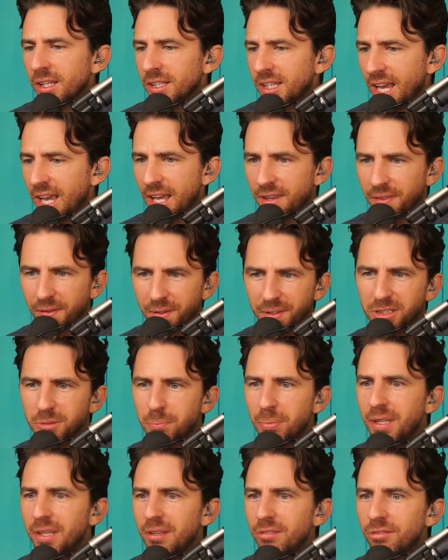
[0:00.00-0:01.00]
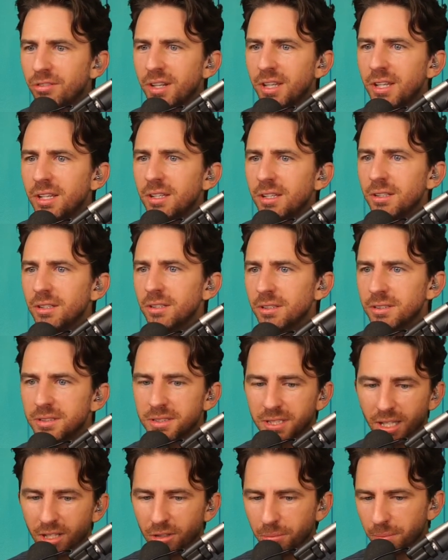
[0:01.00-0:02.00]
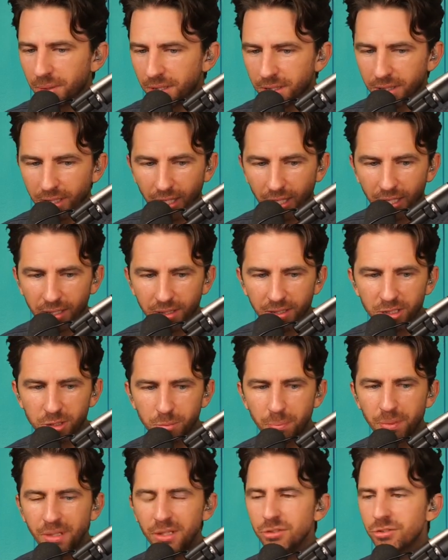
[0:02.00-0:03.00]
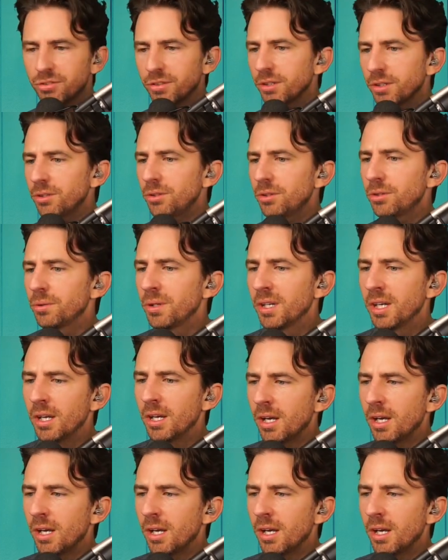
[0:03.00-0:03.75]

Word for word: Can this be real? Tell me, can this be true?